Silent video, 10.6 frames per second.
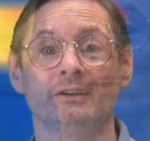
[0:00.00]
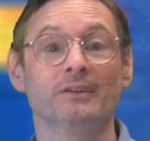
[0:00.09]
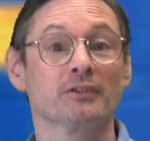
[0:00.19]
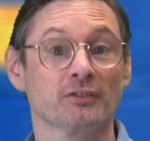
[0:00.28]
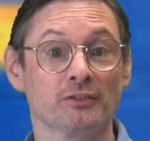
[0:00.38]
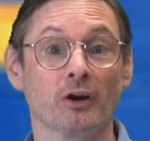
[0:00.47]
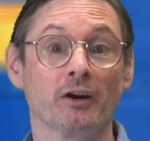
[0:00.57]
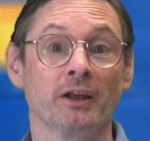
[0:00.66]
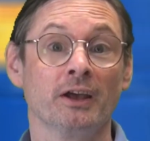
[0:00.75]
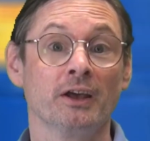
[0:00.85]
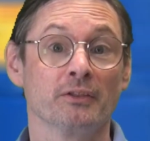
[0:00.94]
Now, to
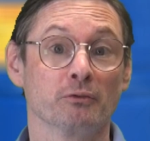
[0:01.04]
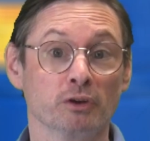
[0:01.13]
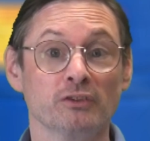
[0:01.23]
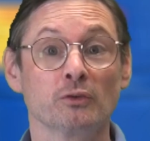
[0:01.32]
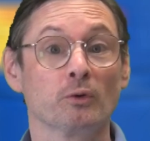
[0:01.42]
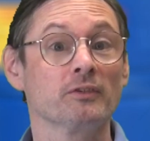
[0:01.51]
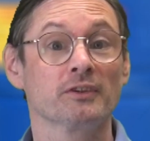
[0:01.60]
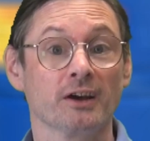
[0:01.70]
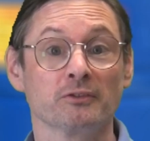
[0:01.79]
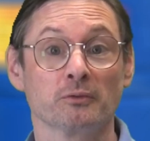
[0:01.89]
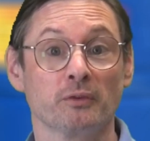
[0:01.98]
start, the Resource
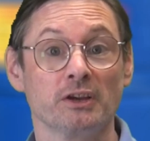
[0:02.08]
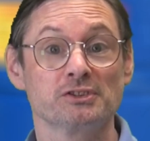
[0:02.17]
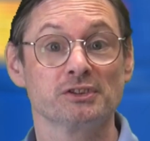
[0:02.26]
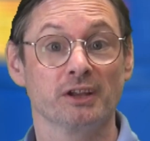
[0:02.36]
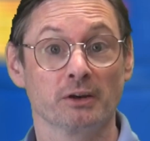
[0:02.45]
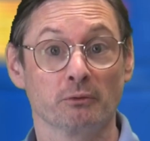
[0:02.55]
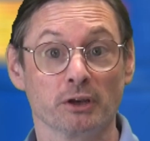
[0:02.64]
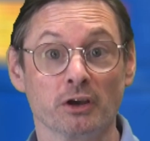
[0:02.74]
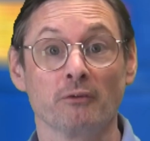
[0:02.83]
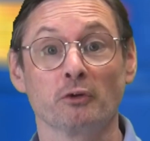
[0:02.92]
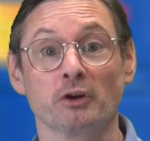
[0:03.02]
Conservation and
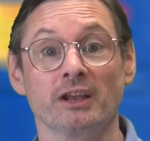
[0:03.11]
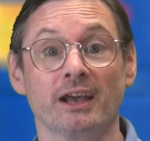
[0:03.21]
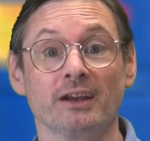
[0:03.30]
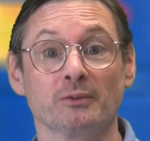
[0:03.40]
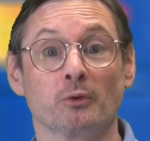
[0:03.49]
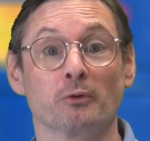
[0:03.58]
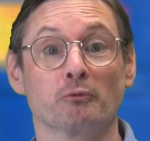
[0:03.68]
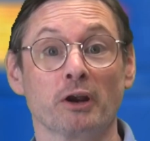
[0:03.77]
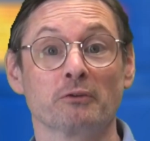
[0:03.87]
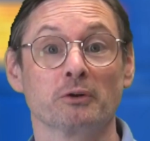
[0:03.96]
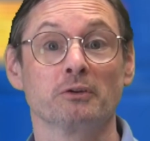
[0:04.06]
Recovery Act, or
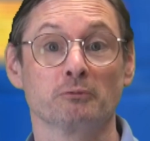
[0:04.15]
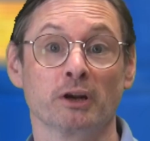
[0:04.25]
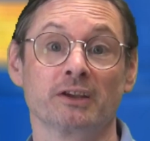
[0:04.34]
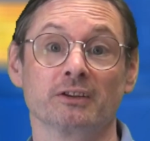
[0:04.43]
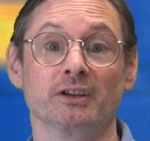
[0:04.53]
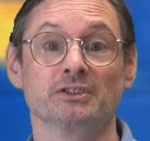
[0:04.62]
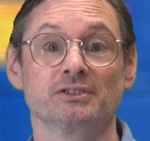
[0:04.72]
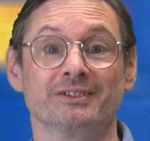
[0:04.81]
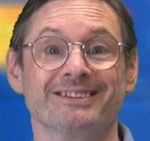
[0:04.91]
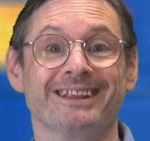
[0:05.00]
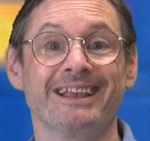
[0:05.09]
RCRA,
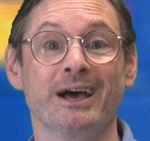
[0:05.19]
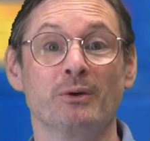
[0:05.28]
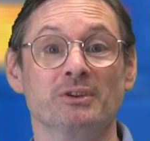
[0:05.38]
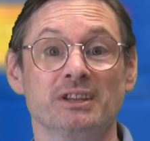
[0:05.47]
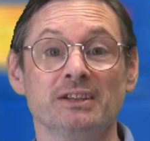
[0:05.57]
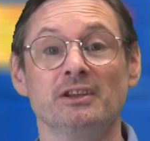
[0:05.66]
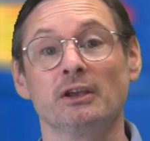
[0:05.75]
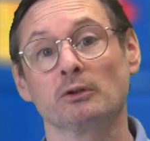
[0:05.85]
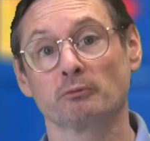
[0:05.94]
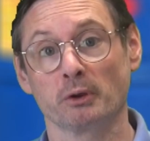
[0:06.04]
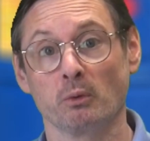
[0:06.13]
regulations lay out
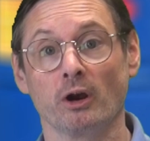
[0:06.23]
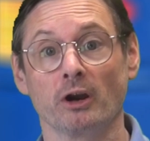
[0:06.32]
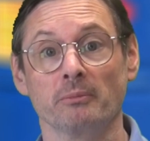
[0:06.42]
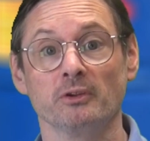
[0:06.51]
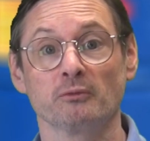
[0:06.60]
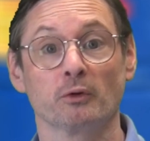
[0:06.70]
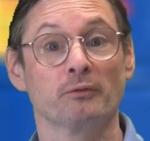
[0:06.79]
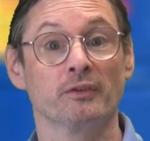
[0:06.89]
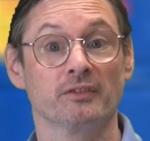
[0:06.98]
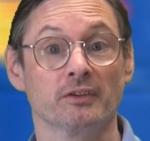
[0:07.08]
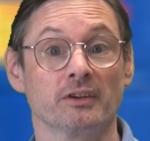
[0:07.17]
detailed requirements for
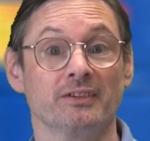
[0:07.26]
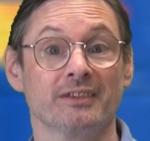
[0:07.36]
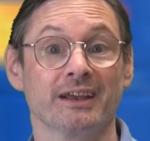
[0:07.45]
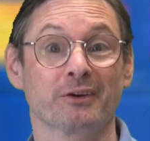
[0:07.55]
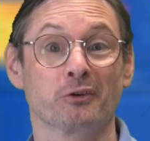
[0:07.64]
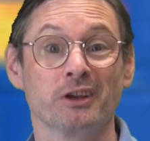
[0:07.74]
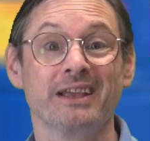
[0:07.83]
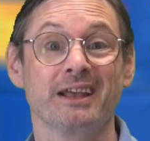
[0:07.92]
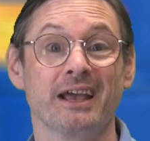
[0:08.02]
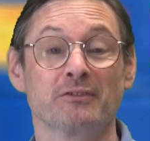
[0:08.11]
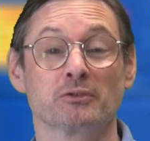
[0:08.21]
facilities that create
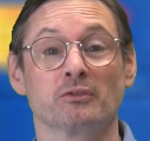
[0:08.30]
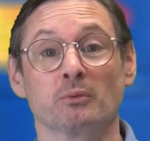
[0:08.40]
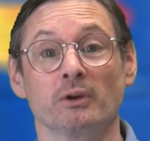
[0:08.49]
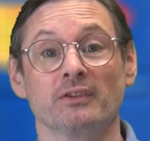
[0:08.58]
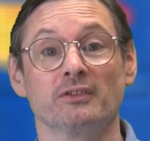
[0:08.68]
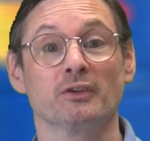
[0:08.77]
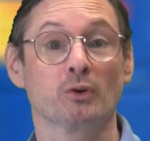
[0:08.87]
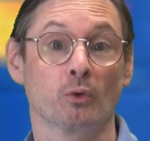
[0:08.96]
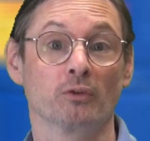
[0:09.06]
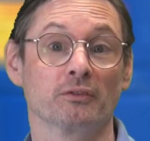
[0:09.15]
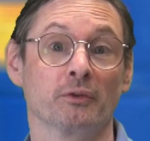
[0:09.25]
hazardous waste in the
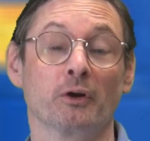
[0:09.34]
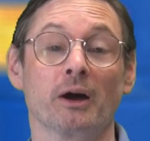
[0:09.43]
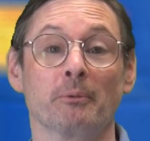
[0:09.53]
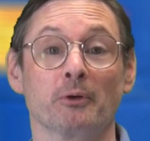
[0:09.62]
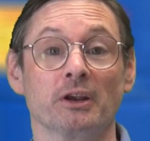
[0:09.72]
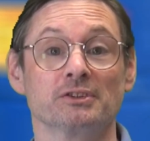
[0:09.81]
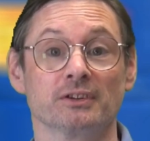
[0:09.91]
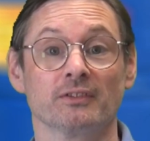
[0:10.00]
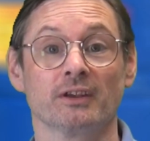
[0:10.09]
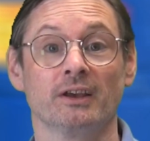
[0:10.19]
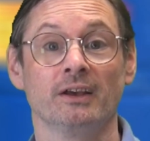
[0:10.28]
course of their
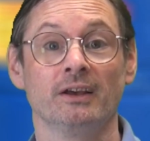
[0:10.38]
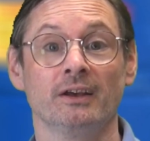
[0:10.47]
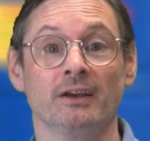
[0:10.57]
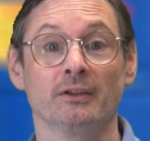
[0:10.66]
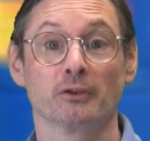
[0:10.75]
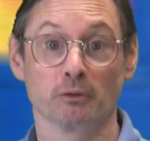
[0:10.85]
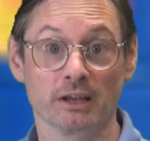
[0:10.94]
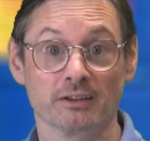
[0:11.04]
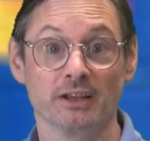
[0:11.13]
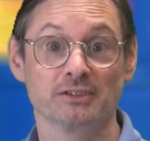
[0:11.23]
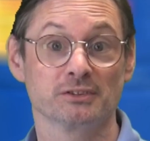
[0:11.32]
operations. The
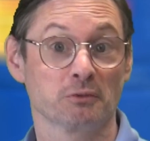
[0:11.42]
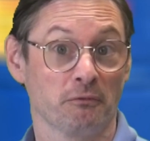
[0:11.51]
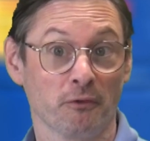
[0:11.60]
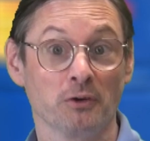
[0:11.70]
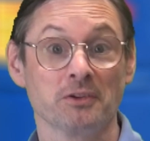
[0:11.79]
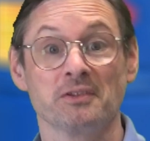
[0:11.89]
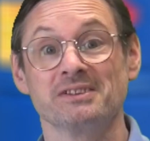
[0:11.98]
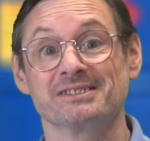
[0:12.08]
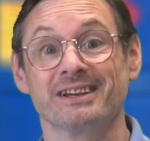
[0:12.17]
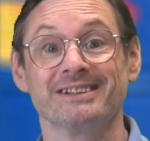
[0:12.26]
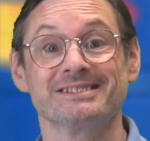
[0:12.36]
regulations refer to these
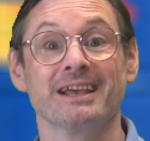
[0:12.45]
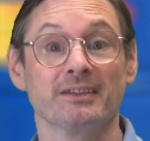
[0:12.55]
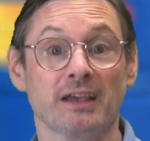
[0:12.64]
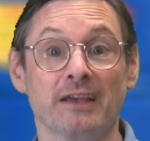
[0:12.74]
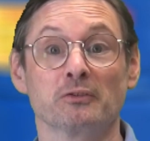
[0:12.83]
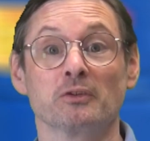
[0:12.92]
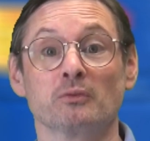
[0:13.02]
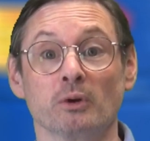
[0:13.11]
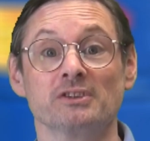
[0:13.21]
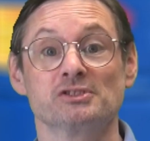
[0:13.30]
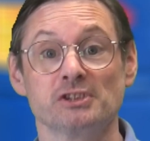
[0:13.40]
sites as hazardous
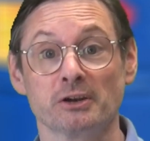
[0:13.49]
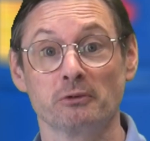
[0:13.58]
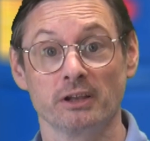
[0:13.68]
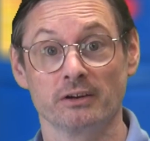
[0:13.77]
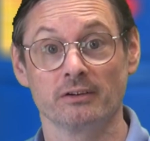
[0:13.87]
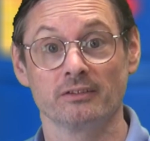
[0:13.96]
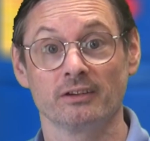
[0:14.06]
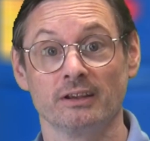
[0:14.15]
waste generators.